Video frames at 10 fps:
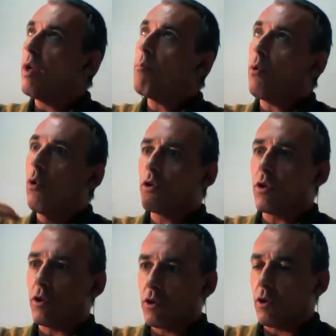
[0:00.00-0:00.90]

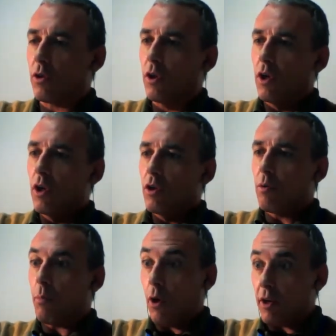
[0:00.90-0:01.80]
important to
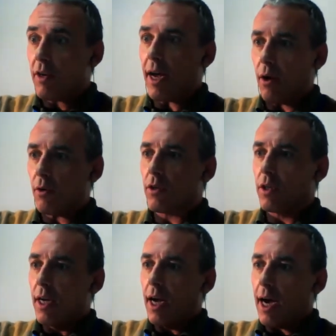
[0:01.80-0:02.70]
to point out.
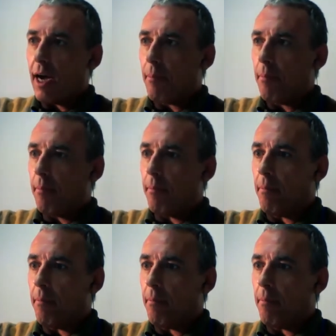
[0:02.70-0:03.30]
Um,